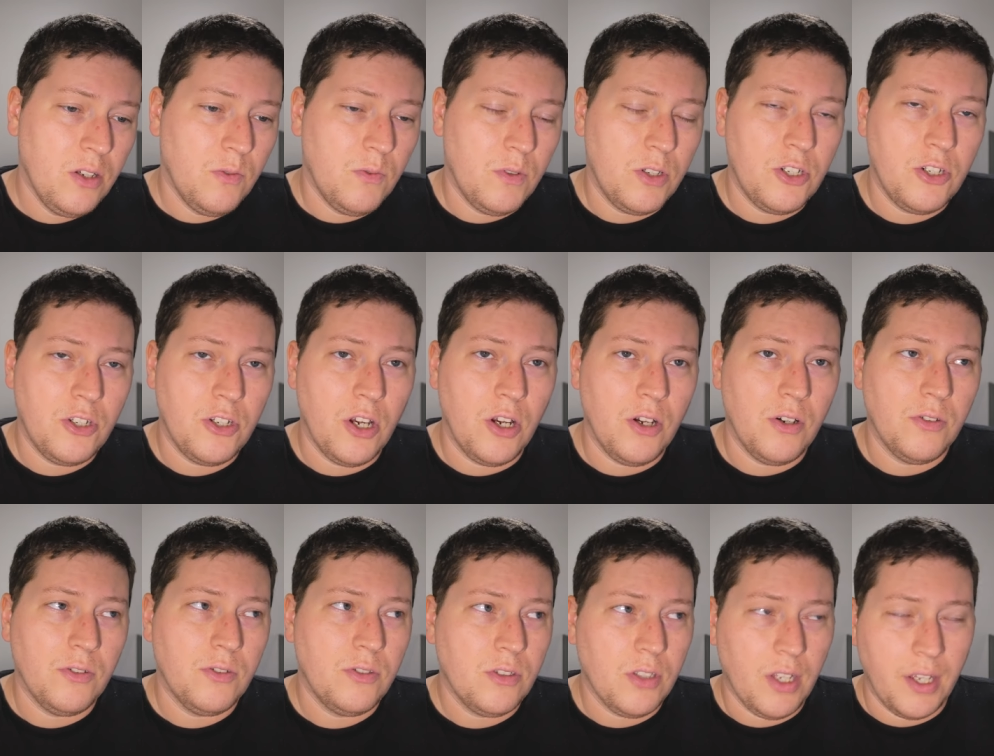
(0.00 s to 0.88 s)
which
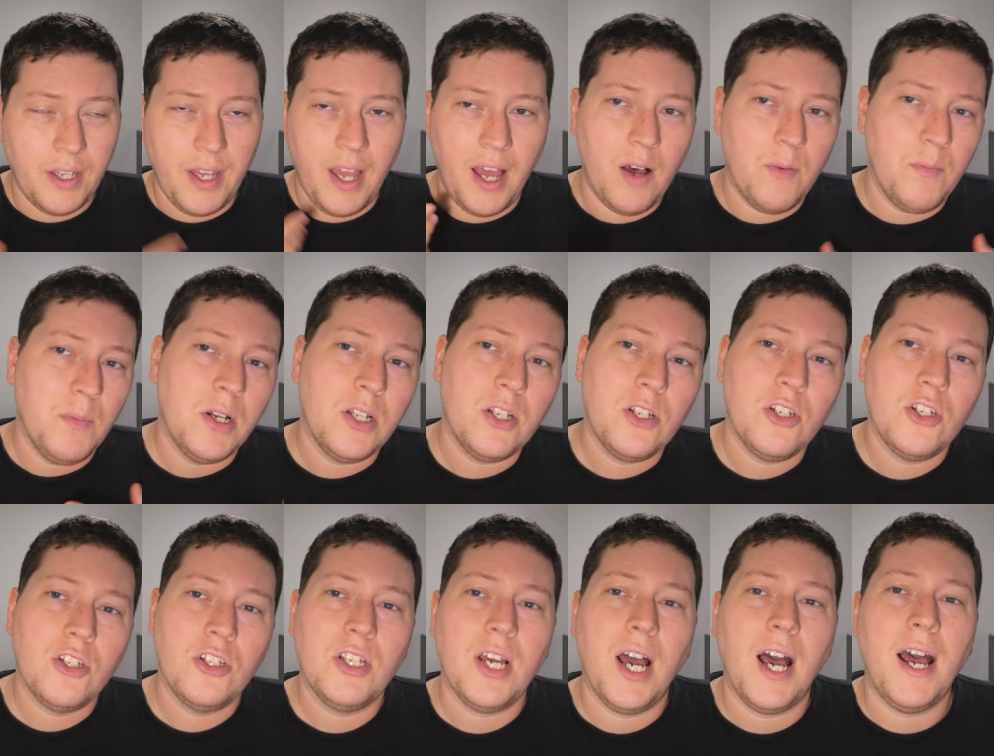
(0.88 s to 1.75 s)
shows like how
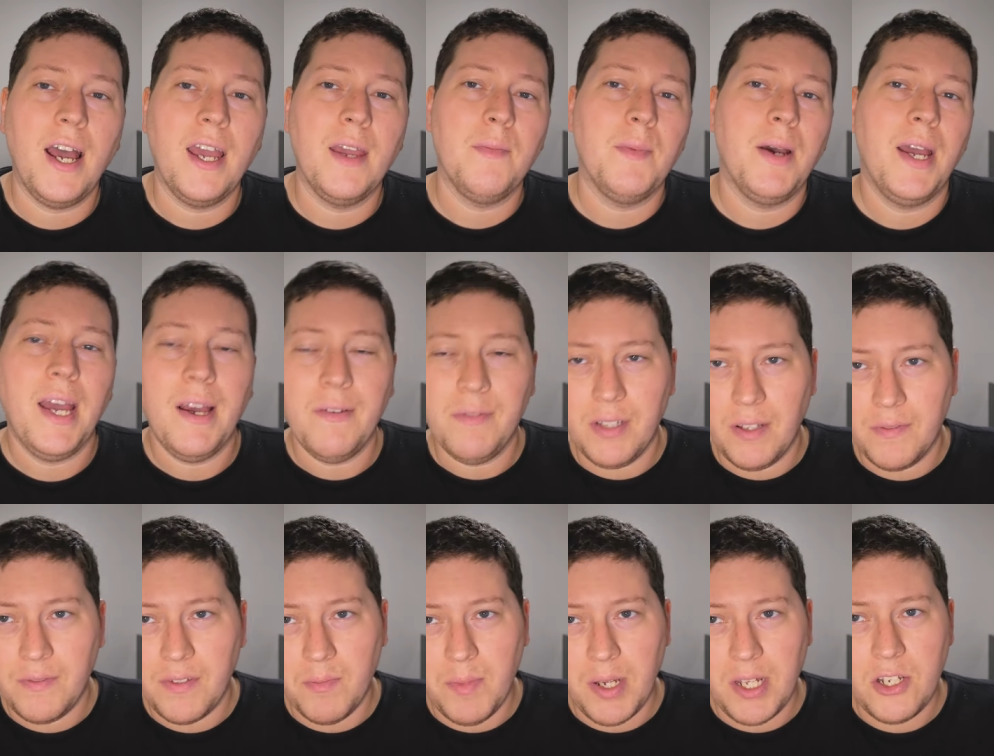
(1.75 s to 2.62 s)
much time I have
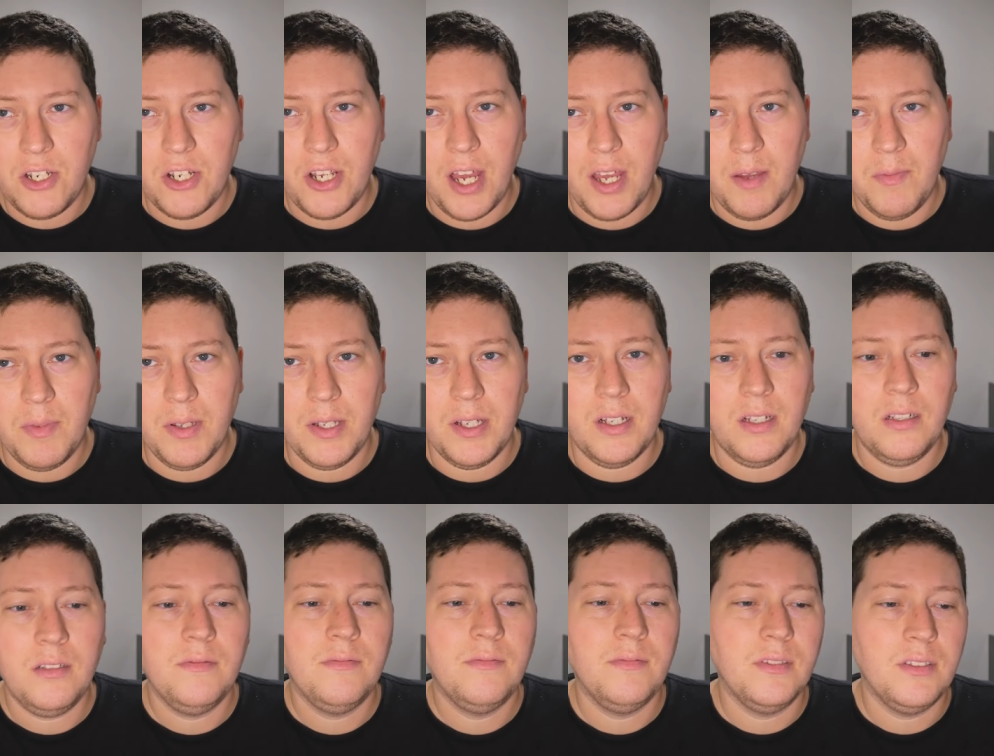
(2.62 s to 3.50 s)
left on my G I
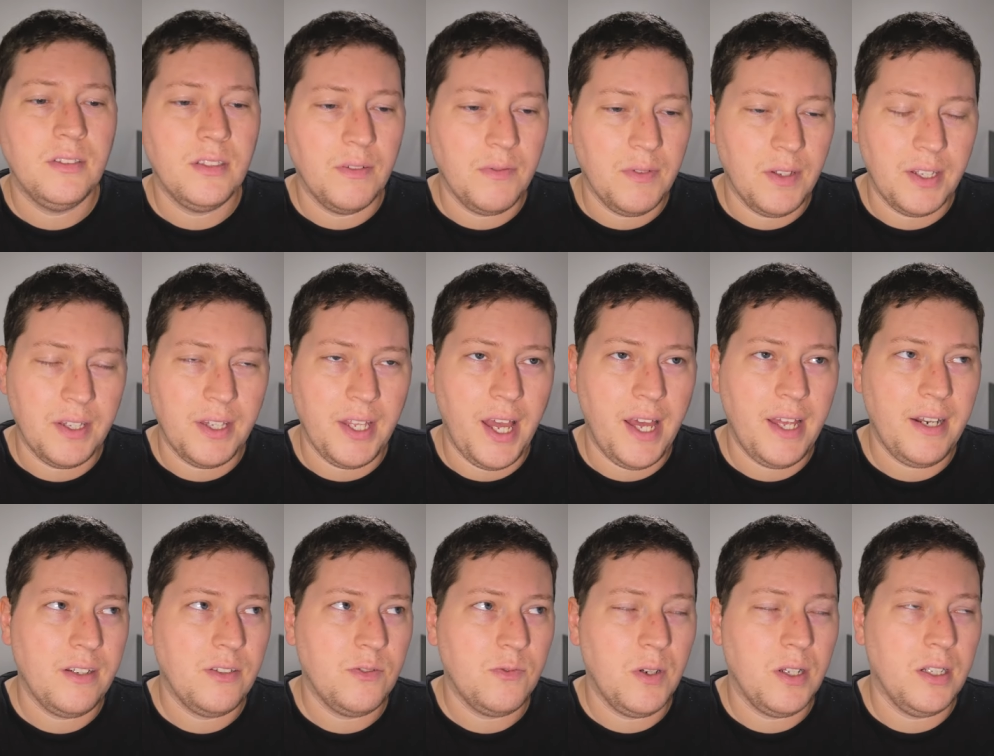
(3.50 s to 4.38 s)
Bill and stuff like
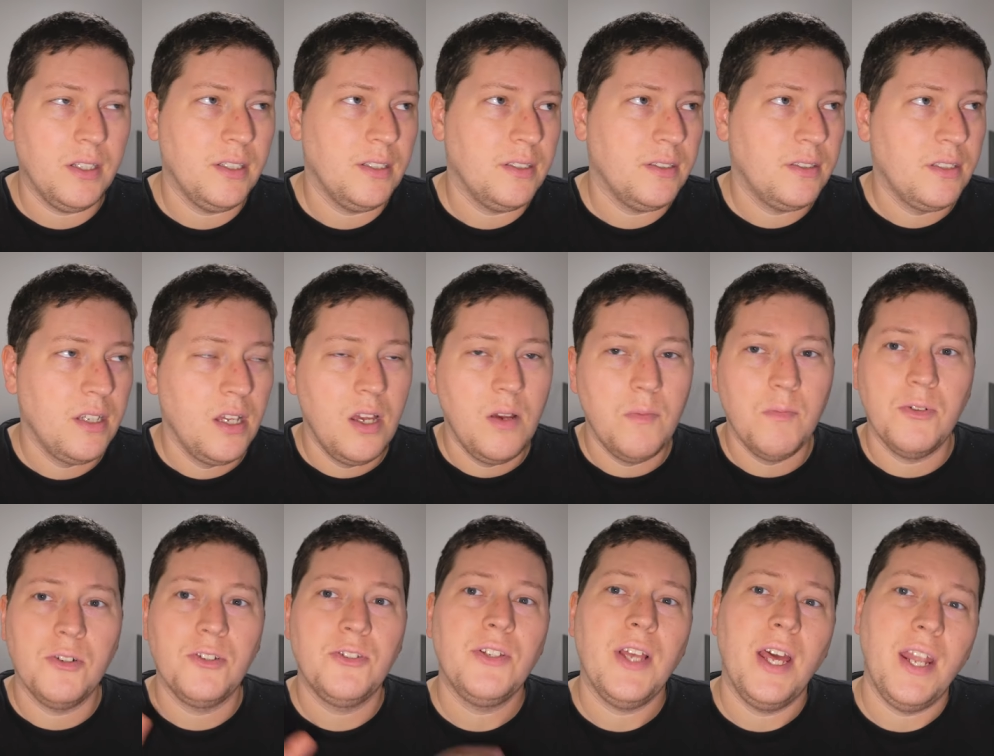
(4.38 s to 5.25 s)
that, as well as
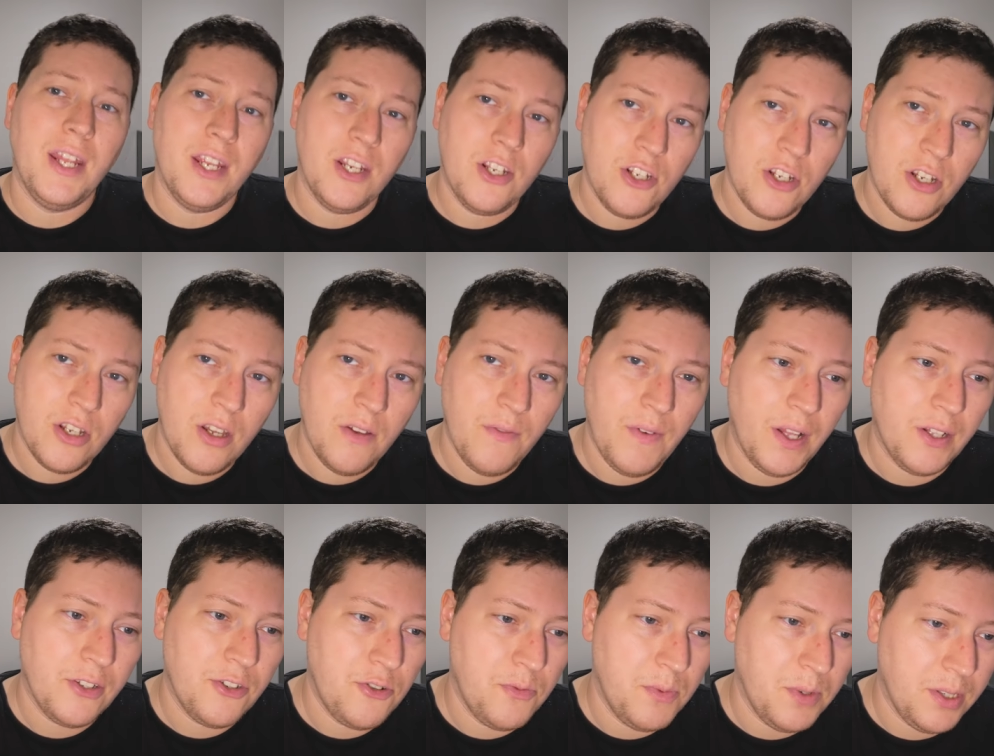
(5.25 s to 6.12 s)
percentage of
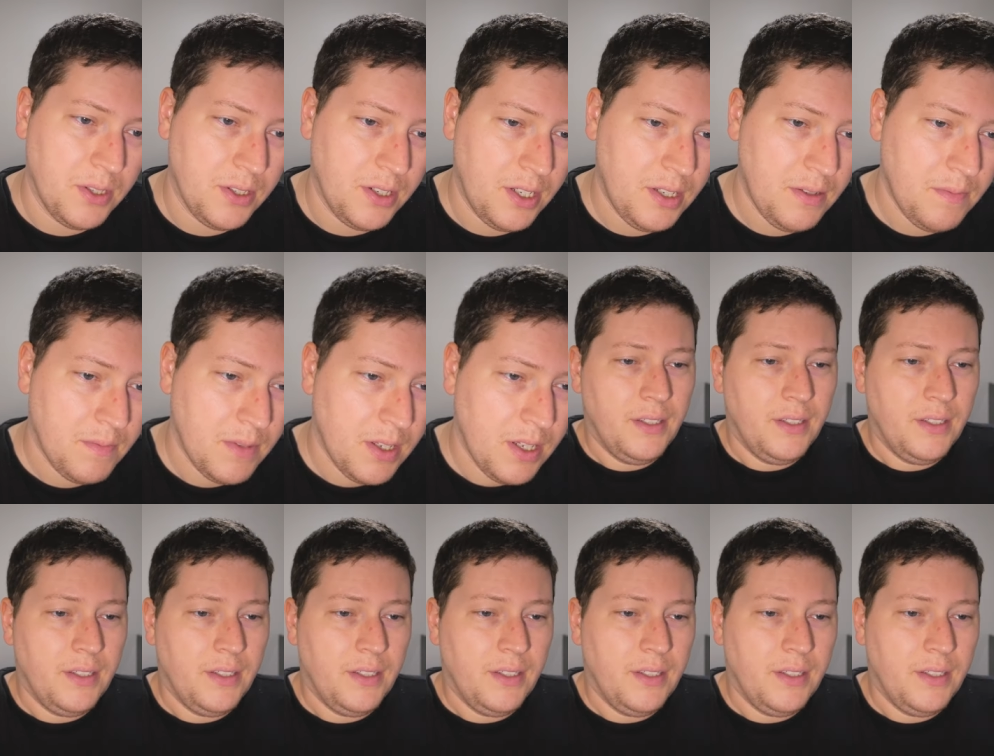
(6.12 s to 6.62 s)
eligibility.